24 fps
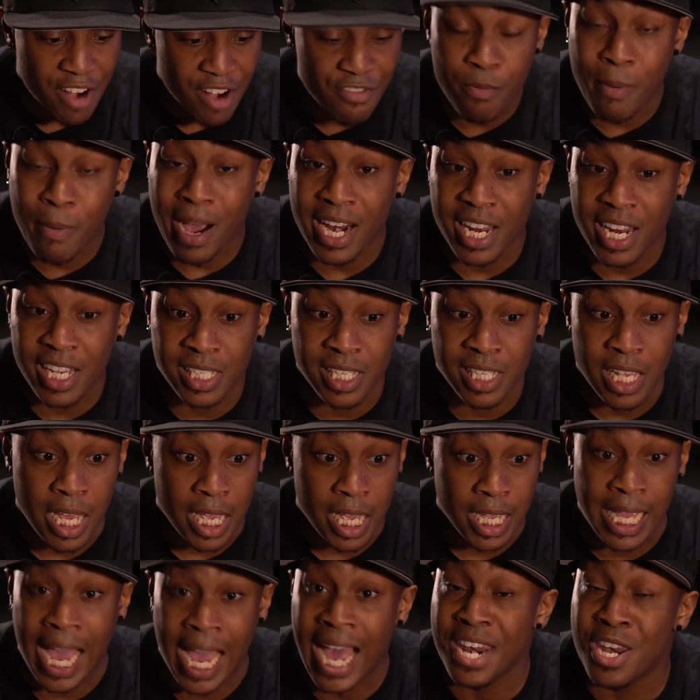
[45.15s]
Everybody's
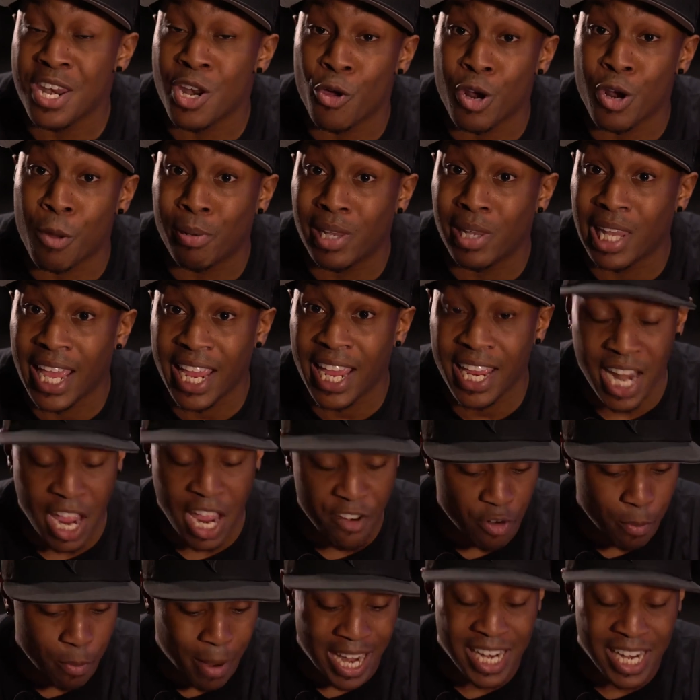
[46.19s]
gotten on a
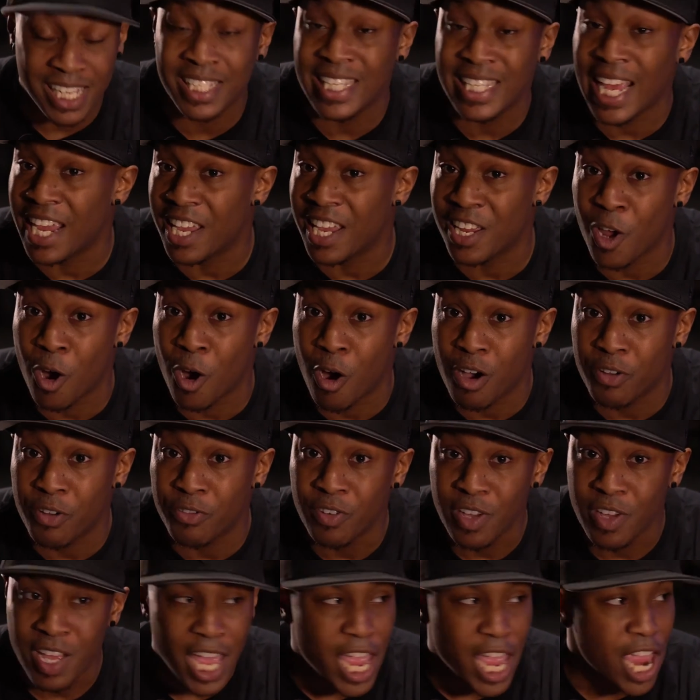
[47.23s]
plane. Everybody's taken
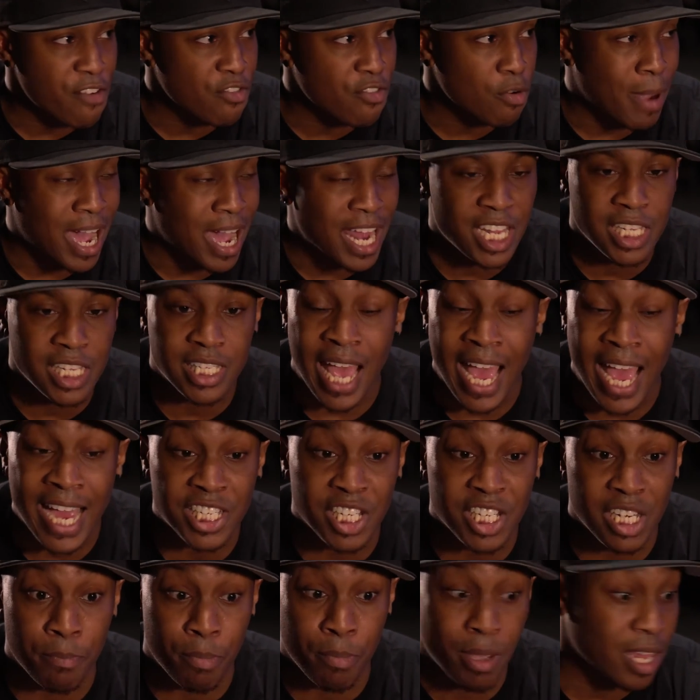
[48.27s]
off. Everybody's
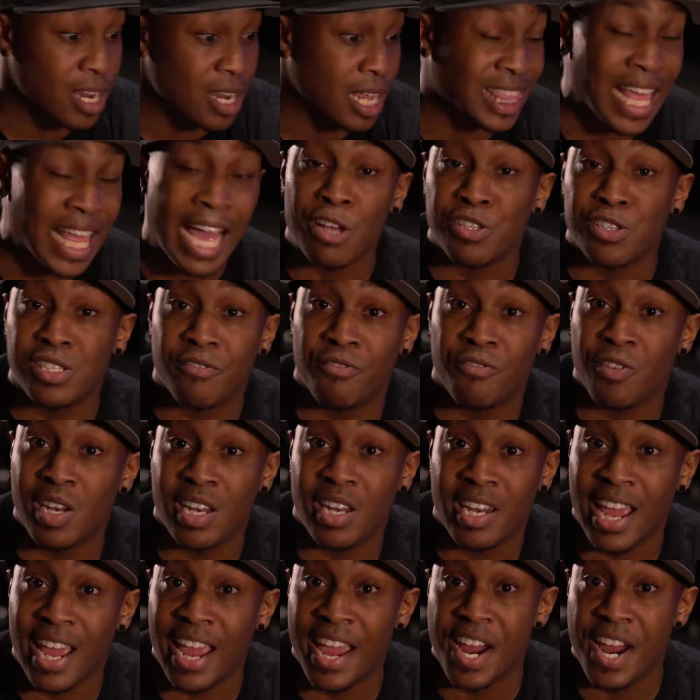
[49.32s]
actually been 1,000
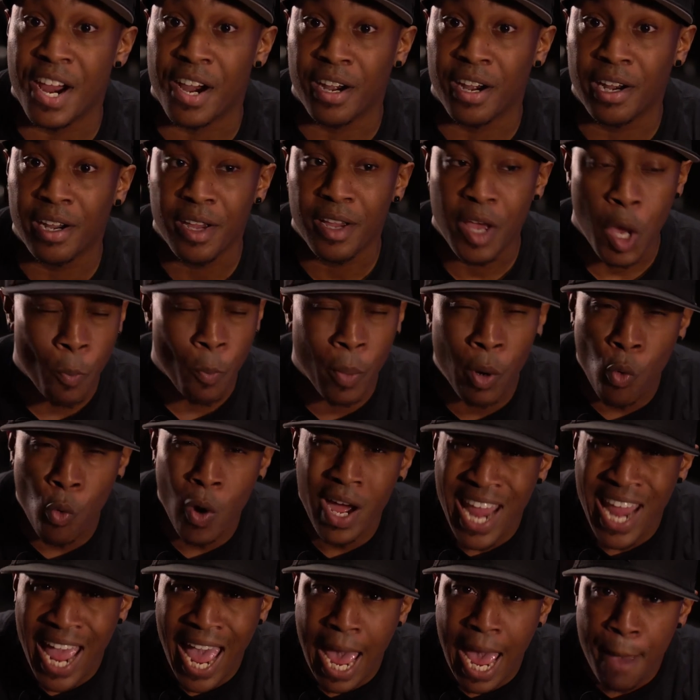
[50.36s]
feet in the air. But
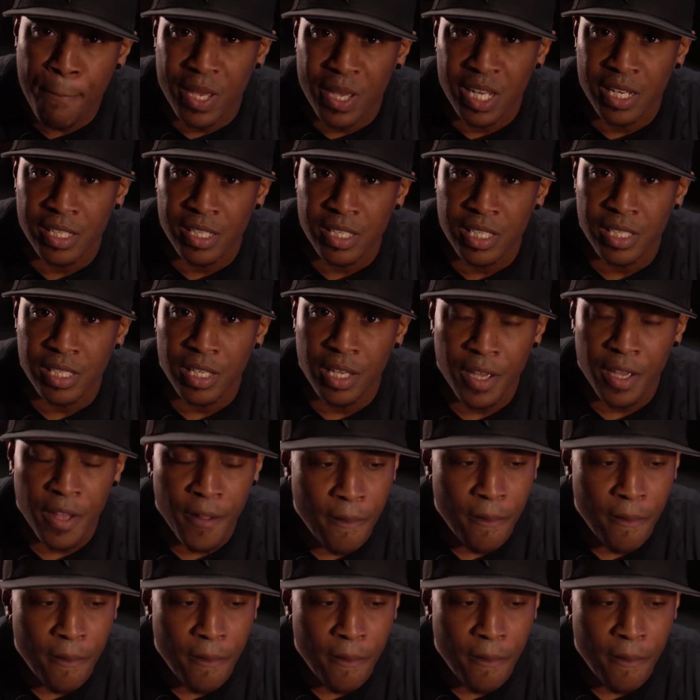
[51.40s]
what happens